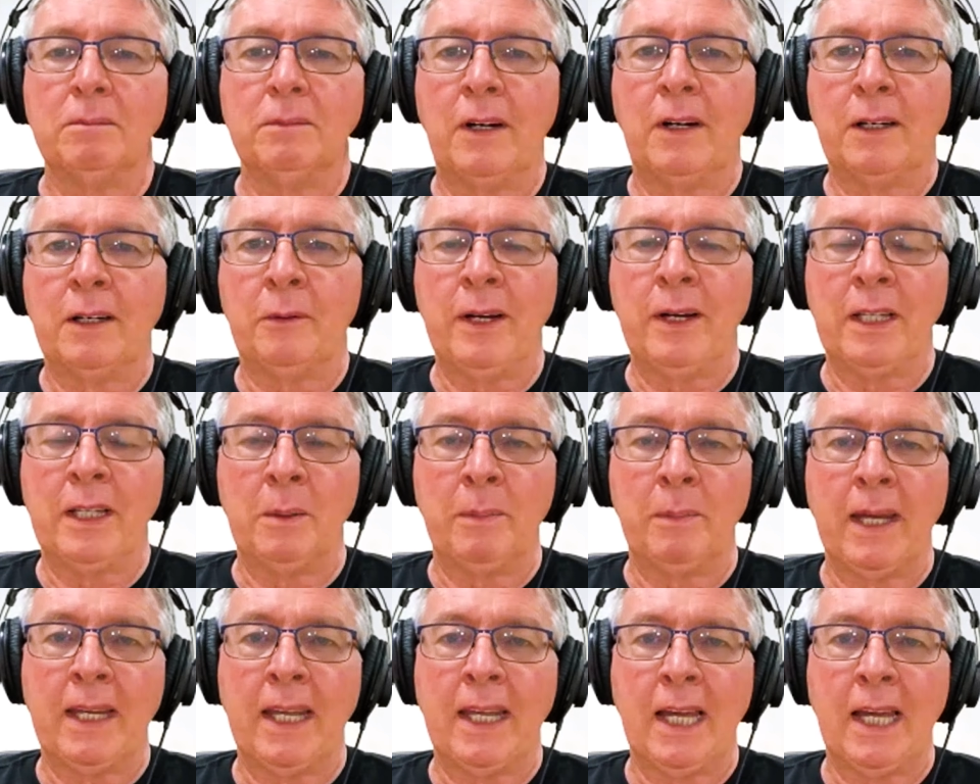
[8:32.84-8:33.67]
run around
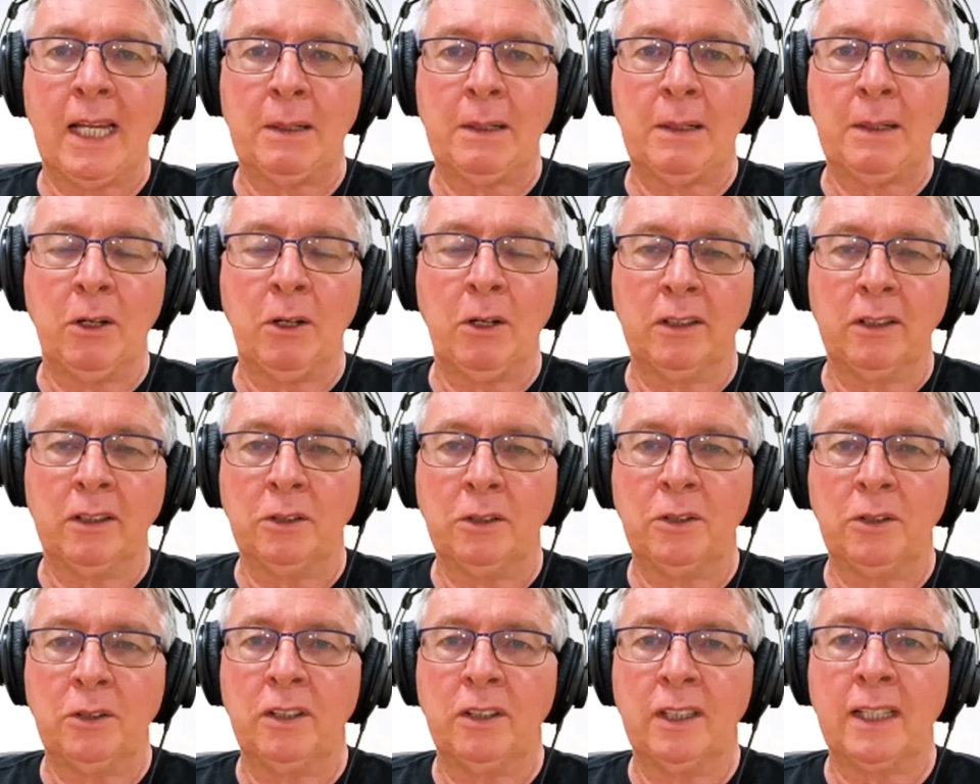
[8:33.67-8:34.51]
the backyard, it'd be hot,
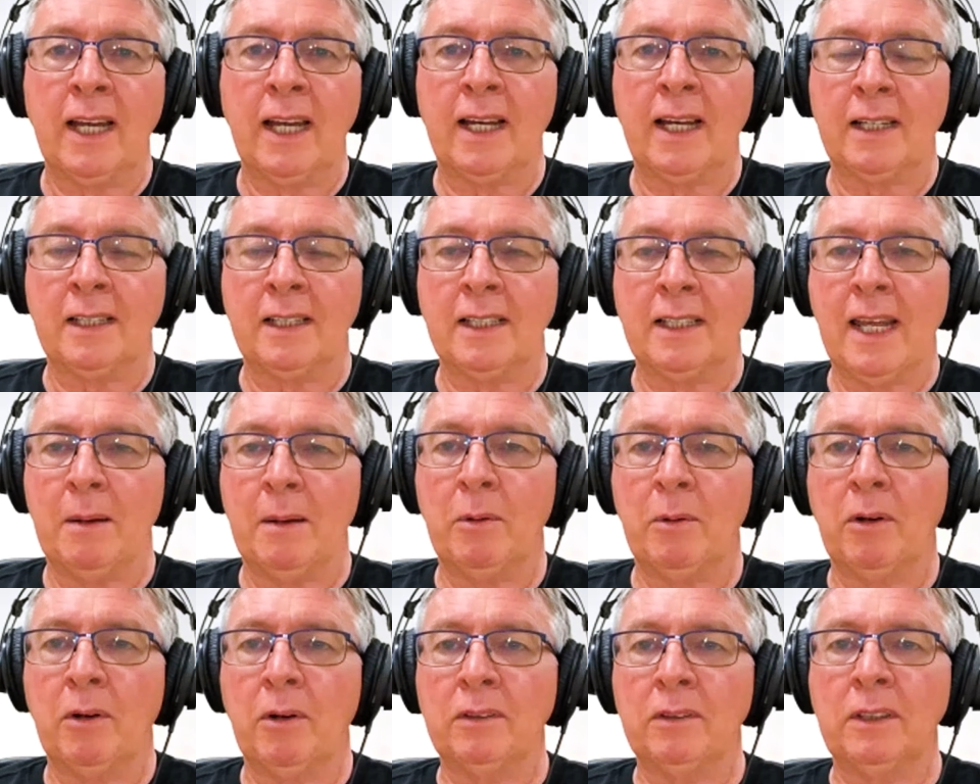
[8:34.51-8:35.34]
you turn the garden
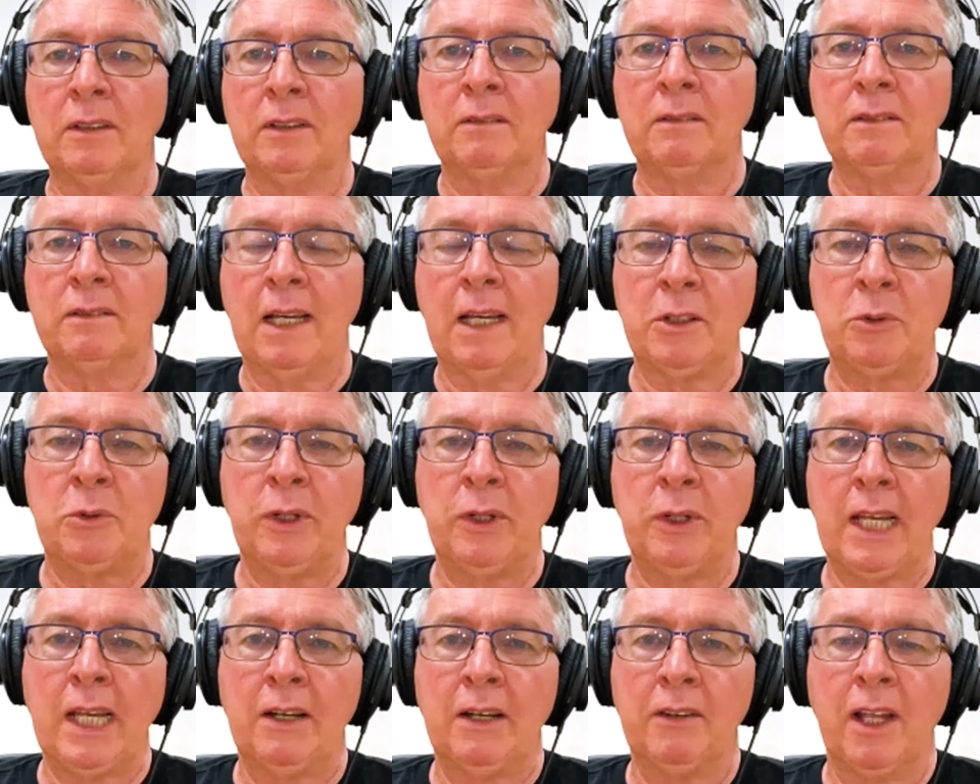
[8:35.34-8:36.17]
tap on, you have a
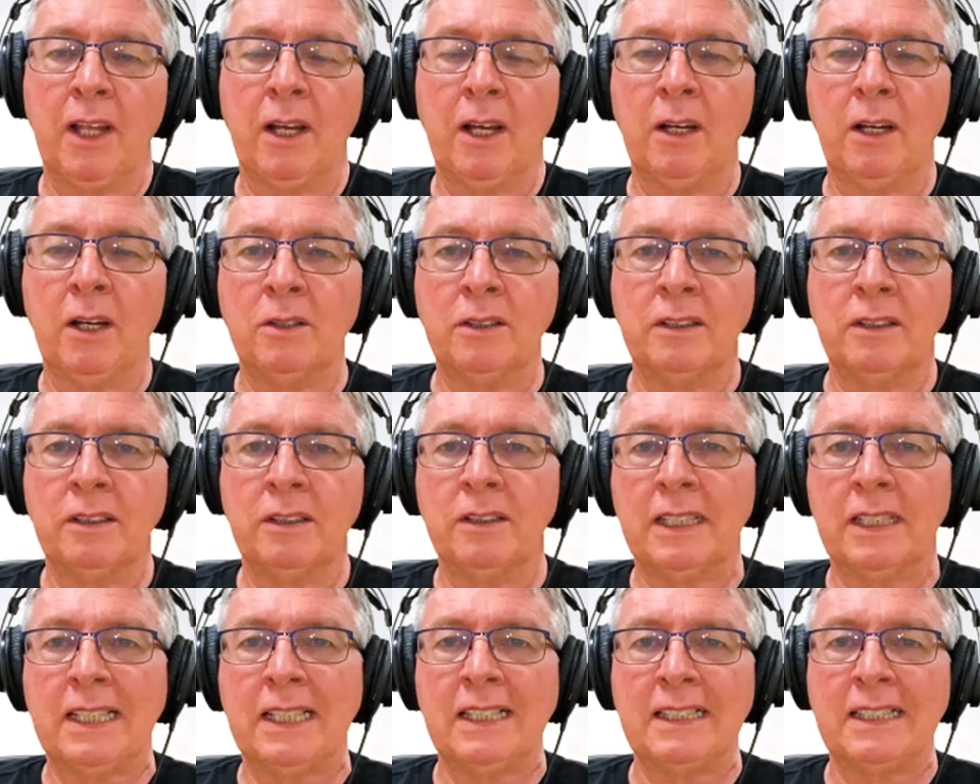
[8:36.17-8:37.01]
drink out of the hose, and you
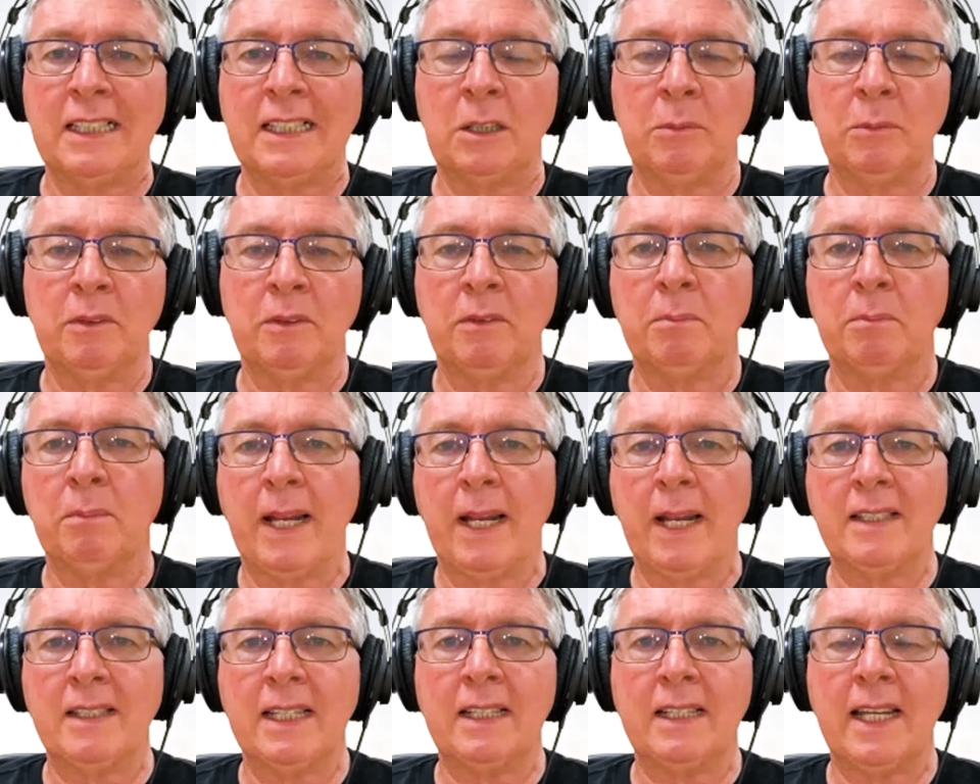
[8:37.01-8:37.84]
used to get this little bit of
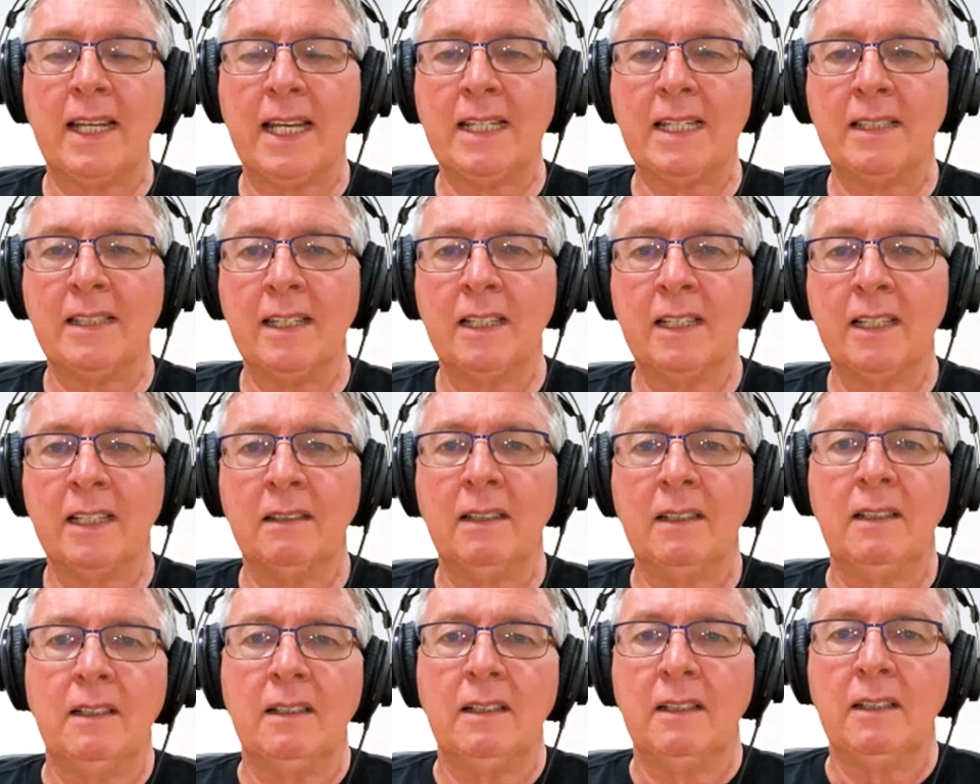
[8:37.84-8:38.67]
plastic taste in it.
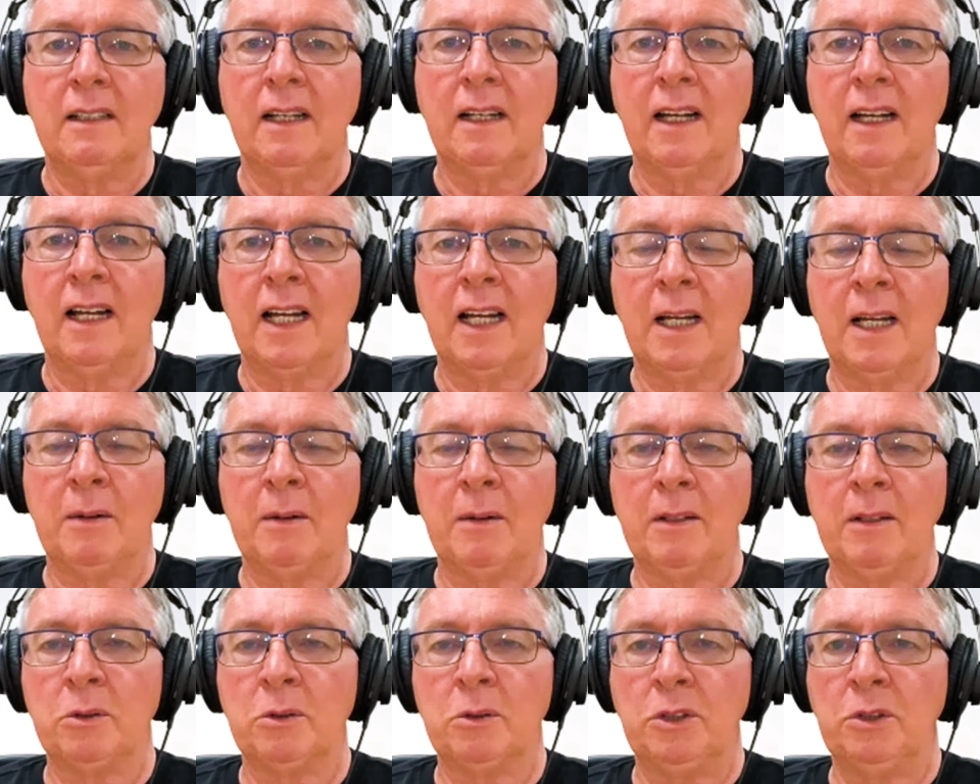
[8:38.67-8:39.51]

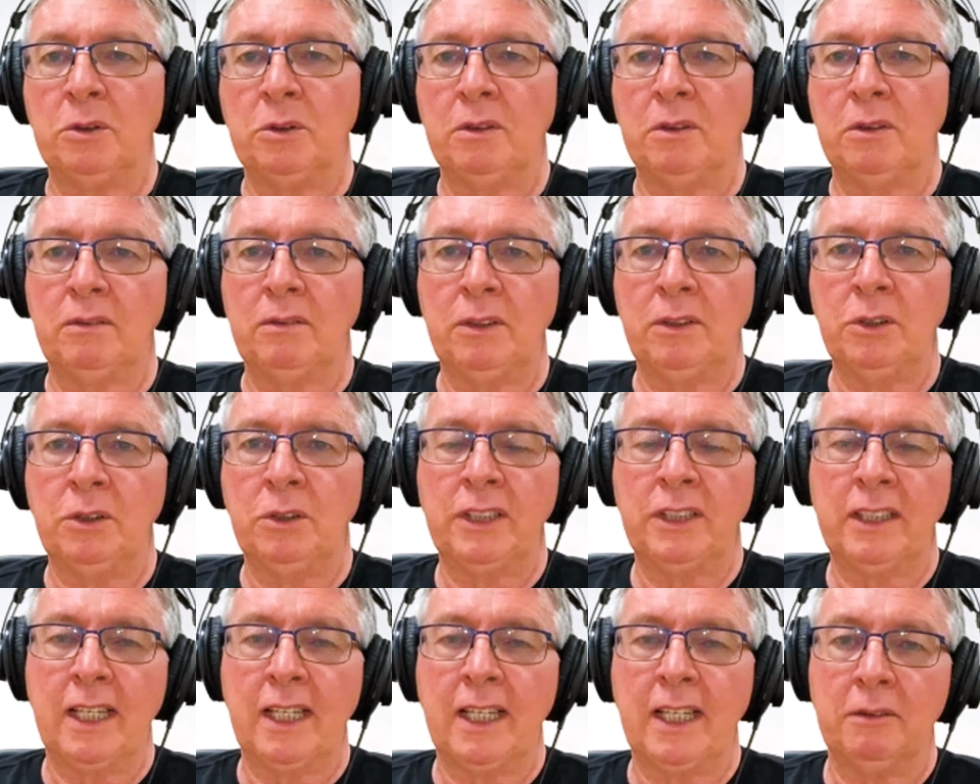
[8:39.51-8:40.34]
Of course, you're
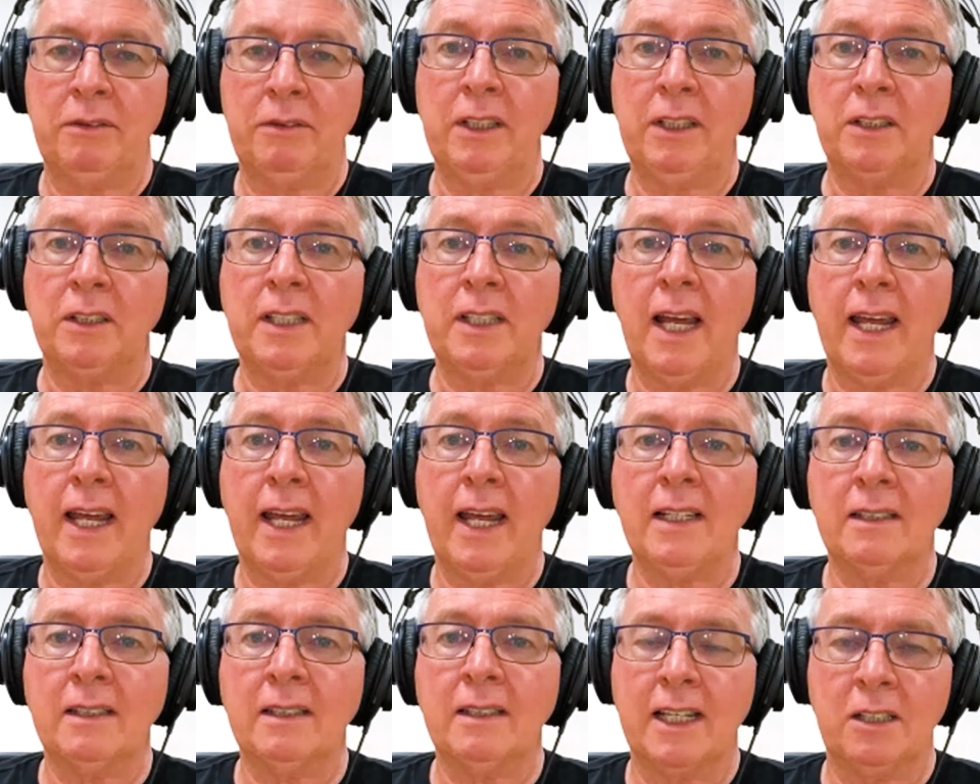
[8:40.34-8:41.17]
using that to fill your
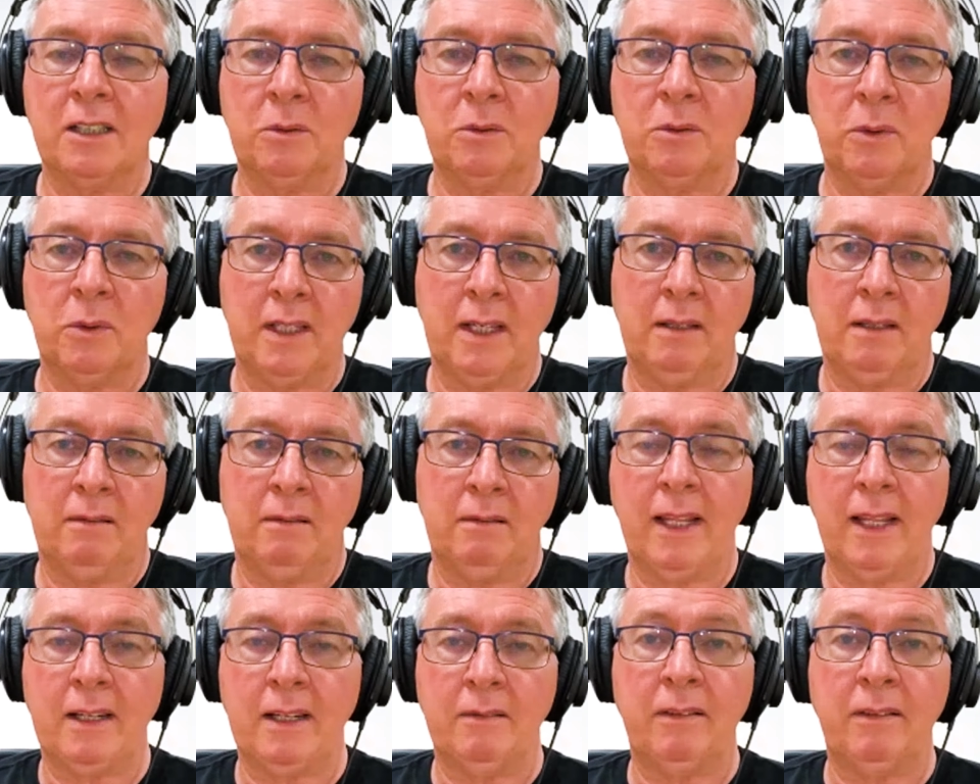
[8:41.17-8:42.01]
tanks. That's where
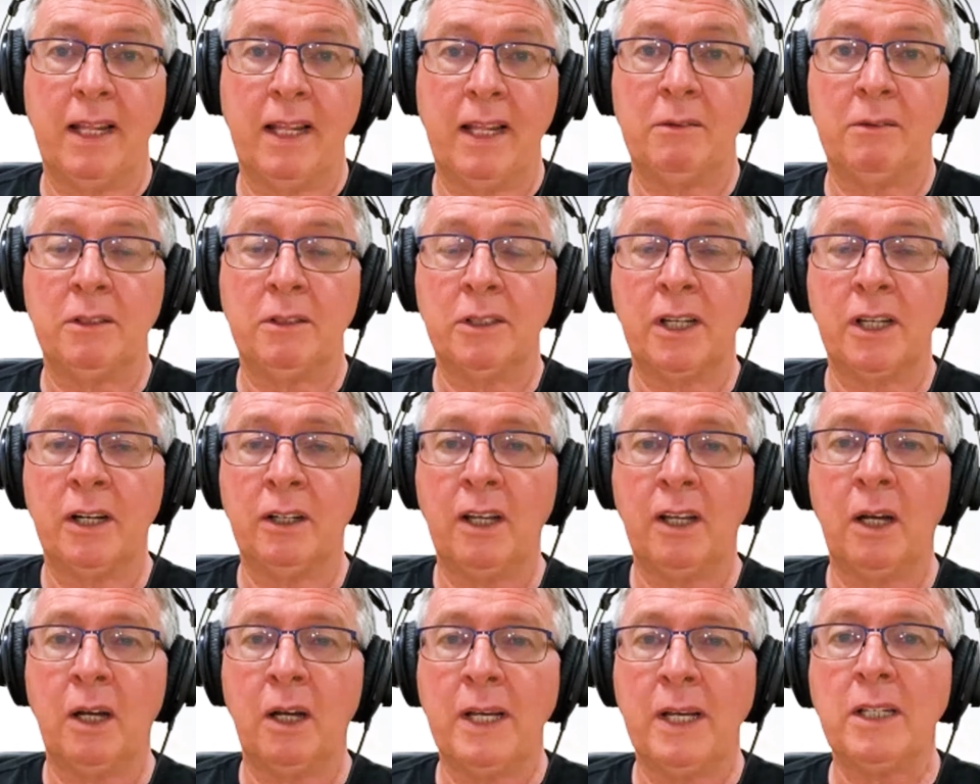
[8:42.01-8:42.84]
that flavour is going
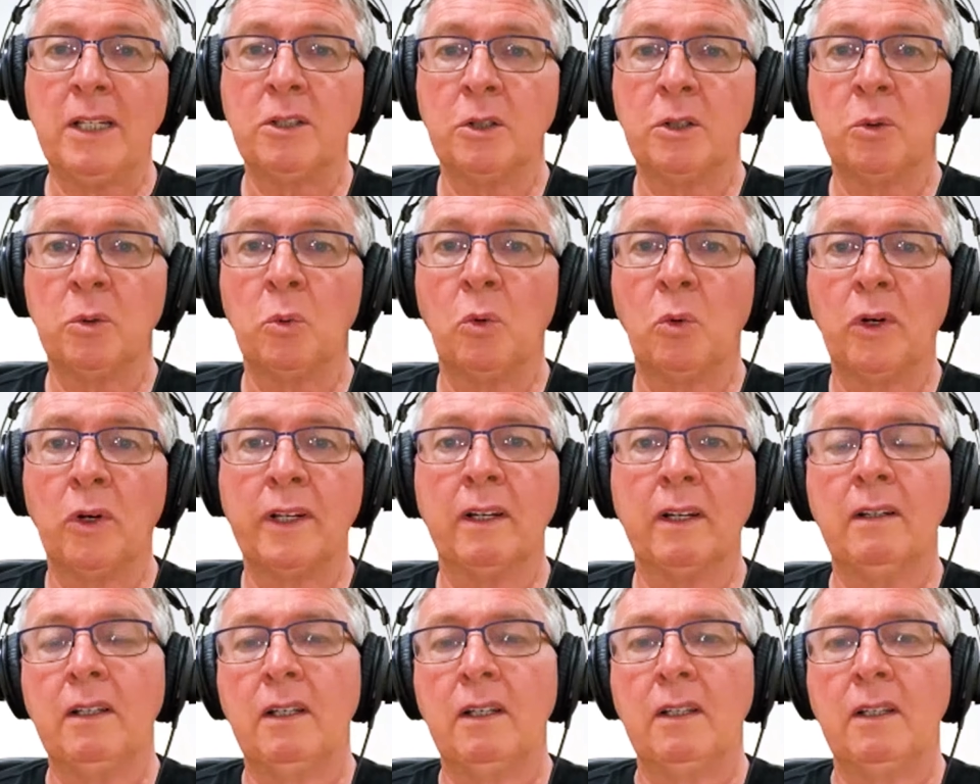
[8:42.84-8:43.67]
to go into the water.